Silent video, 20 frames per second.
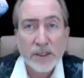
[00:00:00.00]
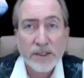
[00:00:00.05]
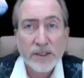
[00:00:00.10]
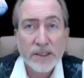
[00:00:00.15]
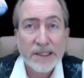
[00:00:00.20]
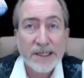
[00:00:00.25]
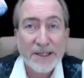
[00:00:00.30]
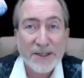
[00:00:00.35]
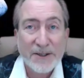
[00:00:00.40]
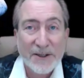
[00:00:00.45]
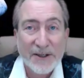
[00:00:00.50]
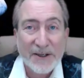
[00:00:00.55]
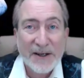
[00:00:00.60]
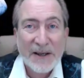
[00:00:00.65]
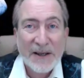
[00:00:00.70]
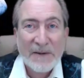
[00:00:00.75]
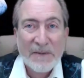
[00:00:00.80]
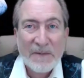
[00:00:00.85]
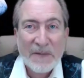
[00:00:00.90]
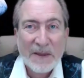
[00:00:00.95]
senior.
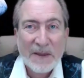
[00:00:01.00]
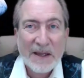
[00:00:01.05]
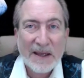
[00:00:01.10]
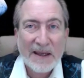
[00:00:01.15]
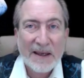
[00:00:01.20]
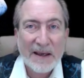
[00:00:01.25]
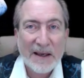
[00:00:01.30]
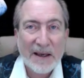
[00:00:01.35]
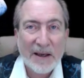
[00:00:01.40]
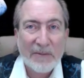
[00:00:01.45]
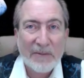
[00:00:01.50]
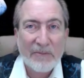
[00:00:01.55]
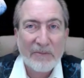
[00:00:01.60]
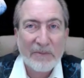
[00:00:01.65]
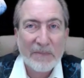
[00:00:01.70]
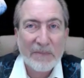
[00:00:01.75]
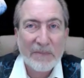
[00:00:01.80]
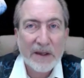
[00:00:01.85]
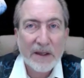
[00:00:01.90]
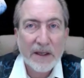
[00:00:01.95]
Um,
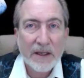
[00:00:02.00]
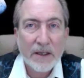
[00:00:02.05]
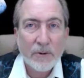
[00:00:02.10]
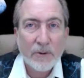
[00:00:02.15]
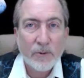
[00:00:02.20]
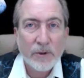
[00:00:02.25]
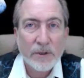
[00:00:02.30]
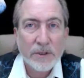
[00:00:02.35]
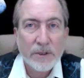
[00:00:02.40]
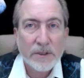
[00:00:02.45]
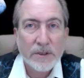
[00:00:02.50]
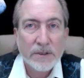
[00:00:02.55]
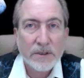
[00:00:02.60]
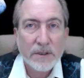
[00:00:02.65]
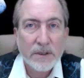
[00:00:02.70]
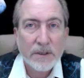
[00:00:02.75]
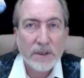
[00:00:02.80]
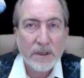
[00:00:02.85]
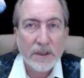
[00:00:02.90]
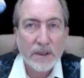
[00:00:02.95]
he was
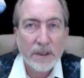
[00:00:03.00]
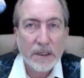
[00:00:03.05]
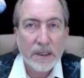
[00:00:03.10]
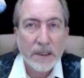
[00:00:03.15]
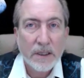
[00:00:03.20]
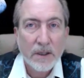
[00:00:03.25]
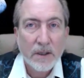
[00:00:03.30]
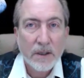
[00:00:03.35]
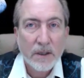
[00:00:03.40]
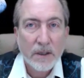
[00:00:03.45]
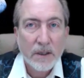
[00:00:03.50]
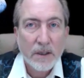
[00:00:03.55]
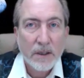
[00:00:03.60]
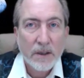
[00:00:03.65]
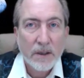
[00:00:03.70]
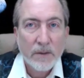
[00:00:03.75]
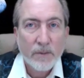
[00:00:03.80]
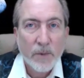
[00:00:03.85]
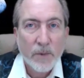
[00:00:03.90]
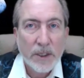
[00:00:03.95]
the
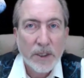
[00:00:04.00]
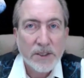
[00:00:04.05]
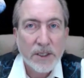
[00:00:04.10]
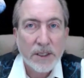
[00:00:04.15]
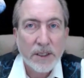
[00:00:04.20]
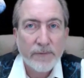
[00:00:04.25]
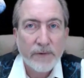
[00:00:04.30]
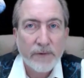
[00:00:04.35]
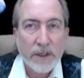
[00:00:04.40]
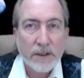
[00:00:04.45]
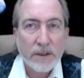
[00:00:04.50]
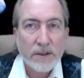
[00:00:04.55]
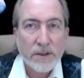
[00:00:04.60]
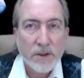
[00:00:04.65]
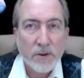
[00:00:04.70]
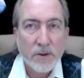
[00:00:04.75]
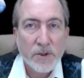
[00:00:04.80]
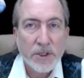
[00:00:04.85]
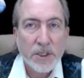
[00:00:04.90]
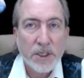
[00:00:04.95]
president of the
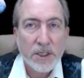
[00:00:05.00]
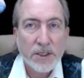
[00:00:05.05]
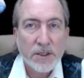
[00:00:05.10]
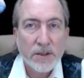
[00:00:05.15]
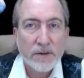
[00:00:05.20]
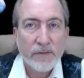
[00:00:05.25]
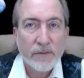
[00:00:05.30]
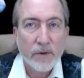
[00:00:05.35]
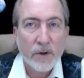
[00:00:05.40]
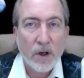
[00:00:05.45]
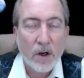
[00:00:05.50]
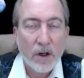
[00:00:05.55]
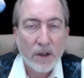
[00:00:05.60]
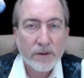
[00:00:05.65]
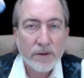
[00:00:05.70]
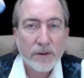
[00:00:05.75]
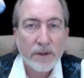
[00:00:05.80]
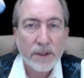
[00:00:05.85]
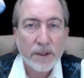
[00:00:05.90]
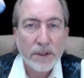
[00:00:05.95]
Association for
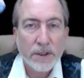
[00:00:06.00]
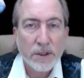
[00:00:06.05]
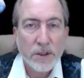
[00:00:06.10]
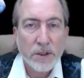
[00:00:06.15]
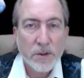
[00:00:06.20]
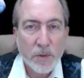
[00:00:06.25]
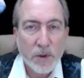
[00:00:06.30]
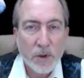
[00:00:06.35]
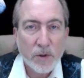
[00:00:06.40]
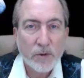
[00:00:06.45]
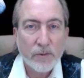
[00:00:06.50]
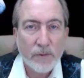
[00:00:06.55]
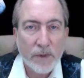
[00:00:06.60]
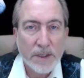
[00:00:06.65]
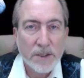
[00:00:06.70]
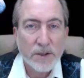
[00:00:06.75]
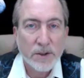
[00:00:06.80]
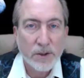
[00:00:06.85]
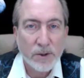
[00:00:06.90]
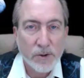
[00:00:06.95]
Alternate Dispute
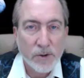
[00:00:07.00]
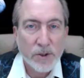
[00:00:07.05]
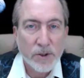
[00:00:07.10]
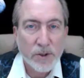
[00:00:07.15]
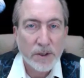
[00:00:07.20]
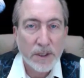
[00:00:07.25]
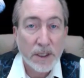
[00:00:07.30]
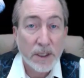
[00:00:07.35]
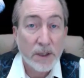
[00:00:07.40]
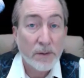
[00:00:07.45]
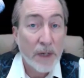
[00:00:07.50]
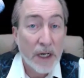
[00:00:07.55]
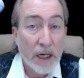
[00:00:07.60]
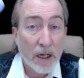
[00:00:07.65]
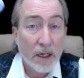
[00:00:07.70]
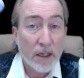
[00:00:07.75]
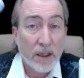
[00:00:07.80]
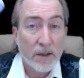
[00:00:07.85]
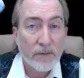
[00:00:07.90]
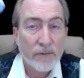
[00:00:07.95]
Resolution in
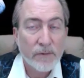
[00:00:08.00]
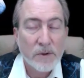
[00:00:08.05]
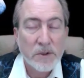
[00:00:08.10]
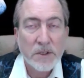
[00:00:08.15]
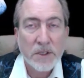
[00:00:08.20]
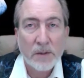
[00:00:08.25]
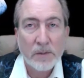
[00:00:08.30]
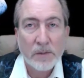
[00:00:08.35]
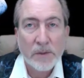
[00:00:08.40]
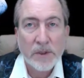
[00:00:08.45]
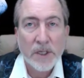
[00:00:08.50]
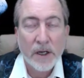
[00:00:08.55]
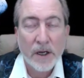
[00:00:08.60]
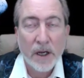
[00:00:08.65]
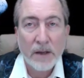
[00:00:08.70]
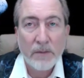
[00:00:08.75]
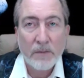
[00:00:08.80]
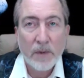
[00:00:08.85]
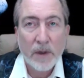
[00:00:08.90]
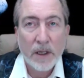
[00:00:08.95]
America for some
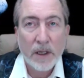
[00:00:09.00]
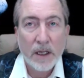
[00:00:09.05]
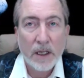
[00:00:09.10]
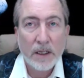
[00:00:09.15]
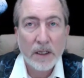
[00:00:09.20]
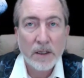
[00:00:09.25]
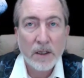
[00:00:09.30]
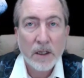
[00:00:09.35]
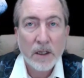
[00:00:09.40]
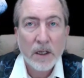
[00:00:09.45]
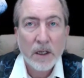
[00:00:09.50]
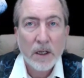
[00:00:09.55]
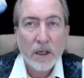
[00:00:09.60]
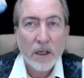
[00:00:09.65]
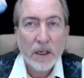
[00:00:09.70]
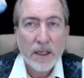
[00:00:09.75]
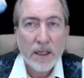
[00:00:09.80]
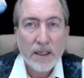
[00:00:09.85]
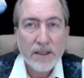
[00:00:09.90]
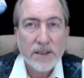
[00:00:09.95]
time, and
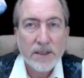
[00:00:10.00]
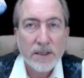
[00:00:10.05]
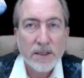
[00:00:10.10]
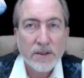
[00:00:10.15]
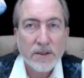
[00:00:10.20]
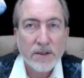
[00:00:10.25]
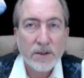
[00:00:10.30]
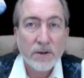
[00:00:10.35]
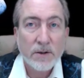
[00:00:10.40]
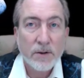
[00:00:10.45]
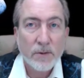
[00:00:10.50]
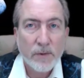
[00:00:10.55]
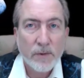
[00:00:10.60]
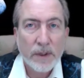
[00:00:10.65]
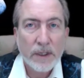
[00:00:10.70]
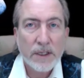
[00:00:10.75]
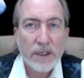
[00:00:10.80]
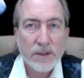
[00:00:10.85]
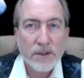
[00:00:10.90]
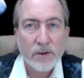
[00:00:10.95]
he says, you know, there
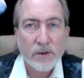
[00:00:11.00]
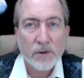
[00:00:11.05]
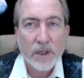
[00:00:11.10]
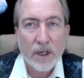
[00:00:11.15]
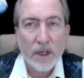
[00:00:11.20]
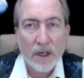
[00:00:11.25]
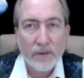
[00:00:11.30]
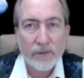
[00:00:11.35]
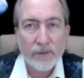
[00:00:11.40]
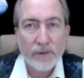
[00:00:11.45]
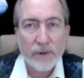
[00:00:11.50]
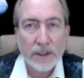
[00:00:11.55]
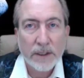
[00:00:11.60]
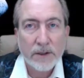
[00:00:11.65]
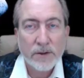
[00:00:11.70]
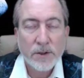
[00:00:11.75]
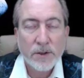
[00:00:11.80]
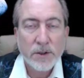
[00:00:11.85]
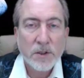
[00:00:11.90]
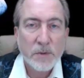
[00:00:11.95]
really is no conflict.
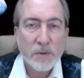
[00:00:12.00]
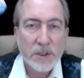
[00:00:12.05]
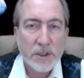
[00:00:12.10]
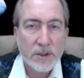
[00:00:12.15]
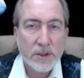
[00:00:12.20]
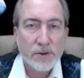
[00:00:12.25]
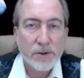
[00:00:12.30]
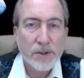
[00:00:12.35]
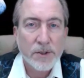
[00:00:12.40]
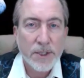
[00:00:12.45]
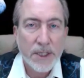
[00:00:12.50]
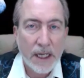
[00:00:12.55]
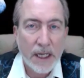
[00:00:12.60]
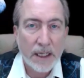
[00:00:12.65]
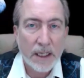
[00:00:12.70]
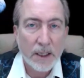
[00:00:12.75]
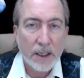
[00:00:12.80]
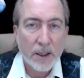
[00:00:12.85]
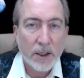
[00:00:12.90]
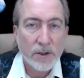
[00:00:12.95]
There's just
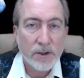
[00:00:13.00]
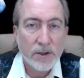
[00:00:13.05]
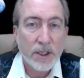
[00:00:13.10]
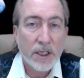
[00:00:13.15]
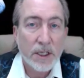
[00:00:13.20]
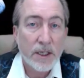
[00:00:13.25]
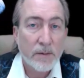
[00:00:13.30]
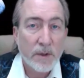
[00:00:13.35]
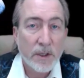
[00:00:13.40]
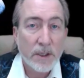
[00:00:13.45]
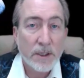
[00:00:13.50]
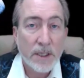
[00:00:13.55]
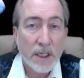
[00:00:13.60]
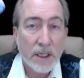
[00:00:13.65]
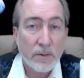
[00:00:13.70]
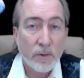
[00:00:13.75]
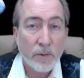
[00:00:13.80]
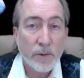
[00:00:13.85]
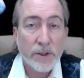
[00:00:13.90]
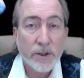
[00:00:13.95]
misunderstanding because you come to the
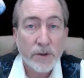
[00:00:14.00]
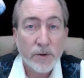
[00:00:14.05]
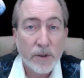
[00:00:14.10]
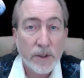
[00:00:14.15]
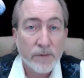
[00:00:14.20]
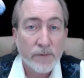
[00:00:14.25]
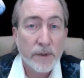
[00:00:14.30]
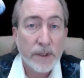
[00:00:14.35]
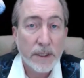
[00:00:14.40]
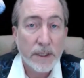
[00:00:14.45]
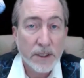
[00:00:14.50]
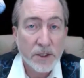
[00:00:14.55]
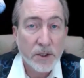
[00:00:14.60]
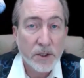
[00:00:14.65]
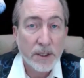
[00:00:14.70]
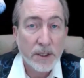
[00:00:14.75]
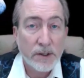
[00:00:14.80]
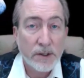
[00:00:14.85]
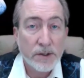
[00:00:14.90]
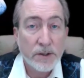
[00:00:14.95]
table with two different
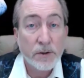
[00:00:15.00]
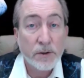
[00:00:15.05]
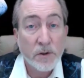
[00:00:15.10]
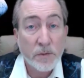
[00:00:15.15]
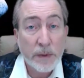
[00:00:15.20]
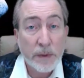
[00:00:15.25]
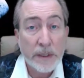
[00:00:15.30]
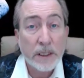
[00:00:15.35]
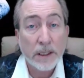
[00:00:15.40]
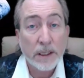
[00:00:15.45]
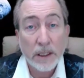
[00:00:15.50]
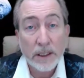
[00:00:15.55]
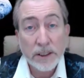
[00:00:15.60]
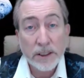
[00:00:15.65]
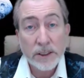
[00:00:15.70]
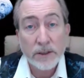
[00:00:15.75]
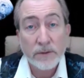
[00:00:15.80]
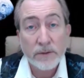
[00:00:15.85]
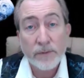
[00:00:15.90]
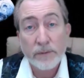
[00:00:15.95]
dictionaries and you speak and
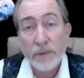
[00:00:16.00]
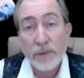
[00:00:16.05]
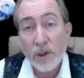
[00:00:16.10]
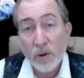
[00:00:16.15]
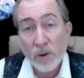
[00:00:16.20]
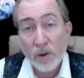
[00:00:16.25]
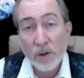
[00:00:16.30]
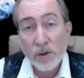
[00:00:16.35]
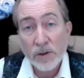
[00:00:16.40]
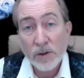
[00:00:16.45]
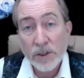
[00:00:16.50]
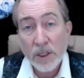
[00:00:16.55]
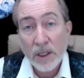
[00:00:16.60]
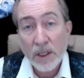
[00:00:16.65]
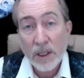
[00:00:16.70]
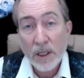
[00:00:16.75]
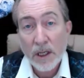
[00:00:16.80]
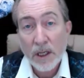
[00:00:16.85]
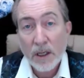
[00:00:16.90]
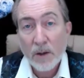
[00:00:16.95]
listen from yours
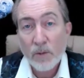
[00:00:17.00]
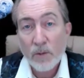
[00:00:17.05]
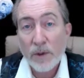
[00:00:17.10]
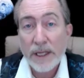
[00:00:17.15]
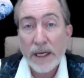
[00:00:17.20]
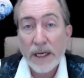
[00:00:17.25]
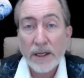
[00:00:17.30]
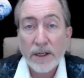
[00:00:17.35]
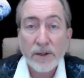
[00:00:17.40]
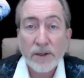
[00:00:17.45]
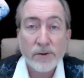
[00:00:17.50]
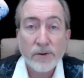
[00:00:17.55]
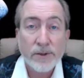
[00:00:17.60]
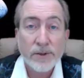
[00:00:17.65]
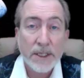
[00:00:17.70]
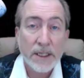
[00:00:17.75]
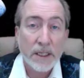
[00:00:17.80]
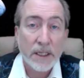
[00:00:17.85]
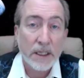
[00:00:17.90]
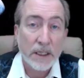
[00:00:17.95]
without
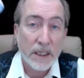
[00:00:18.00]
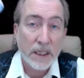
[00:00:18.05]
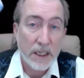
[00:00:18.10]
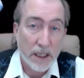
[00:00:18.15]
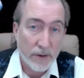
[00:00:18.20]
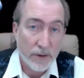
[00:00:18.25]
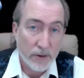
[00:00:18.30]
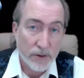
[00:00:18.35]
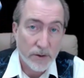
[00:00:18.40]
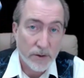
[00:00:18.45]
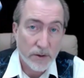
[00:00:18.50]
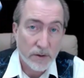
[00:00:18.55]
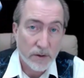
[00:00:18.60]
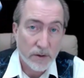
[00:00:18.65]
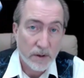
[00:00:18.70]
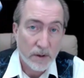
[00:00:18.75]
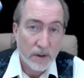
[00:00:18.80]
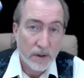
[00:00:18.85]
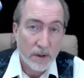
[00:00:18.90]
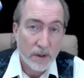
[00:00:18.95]
understanding the others.
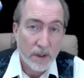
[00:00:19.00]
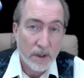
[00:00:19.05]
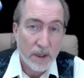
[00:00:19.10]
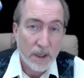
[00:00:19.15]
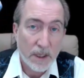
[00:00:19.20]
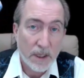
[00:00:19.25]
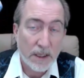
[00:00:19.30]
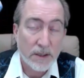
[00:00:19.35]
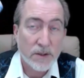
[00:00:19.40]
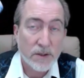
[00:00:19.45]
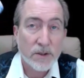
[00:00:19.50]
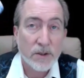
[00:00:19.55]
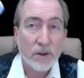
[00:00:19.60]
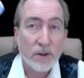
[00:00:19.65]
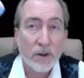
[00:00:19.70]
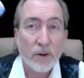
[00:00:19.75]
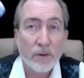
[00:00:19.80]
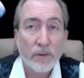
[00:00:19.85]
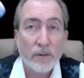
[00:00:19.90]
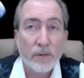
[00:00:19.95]
And
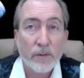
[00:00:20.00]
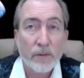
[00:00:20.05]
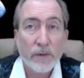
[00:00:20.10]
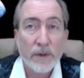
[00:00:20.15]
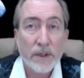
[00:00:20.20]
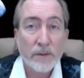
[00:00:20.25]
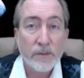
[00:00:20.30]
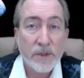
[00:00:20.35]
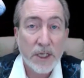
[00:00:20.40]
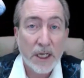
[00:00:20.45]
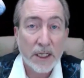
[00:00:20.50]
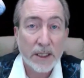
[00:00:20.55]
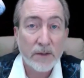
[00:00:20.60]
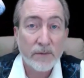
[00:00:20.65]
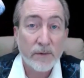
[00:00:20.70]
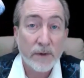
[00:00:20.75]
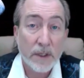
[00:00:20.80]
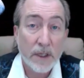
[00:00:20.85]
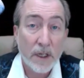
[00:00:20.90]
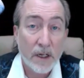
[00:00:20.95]
so the
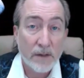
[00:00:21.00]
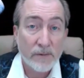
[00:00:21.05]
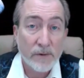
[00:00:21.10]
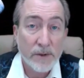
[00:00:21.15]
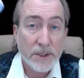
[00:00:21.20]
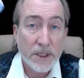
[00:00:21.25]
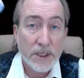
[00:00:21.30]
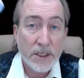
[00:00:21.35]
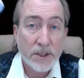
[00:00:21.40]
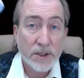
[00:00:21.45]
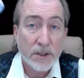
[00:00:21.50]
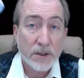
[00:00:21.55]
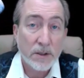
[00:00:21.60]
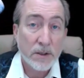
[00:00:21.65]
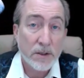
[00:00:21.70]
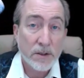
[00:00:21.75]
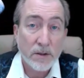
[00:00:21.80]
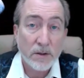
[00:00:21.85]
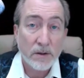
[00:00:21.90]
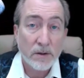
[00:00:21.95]
objective in conversation
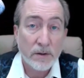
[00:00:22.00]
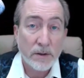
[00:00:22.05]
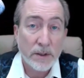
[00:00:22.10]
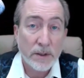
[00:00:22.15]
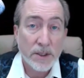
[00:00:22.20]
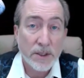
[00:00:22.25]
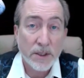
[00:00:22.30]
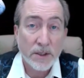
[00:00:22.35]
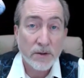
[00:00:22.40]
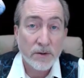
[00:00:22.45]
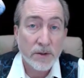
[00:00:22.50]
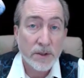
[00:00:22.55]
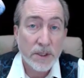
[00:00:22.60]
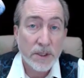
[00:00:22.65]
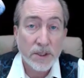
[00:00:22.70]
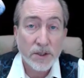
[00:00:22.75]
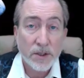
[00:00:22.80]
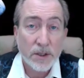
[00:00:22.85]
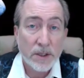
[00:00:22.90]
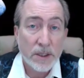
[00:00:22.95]
is to learn each other's
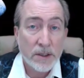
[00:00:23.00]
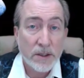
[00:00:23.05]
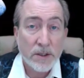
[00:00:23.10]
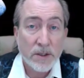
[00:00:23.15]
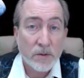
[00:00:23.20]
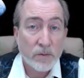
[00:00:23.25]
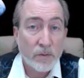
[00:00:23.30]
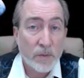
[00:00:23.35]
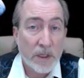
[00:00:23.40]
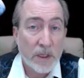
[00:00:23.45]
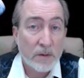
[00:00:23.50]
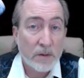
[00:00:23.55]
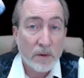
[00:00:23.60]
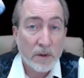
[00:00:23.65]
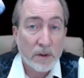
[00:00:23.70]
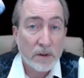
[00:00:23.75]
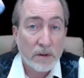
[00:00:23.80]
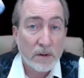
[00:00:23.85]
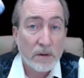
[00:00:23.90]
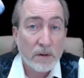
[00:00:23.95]
dictionaries and be
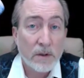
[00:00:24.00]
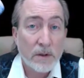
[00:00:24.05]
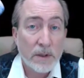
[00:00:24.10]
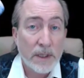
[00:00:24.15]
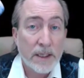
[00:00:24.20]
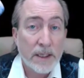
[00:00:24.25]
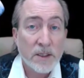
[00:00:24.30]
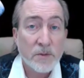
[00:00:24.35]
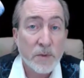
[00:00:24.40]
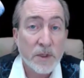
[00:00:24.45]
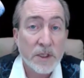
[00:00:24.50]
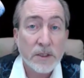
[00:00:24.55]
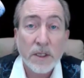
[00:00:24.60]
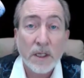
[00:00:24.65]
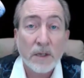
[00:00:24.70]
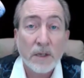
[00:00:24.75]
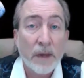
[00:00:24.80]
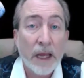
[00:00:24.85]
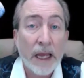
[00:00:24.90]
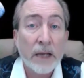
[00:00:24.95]
able to learn how to speak the
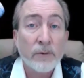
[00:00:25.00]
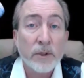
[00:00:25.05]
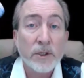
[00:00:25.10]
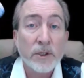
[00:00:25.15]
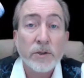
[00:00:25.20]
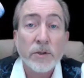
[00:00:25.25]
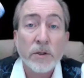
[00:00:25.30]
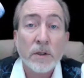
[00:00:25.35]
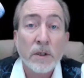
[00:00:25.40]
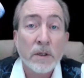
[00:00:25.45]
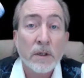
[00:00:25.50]
same language.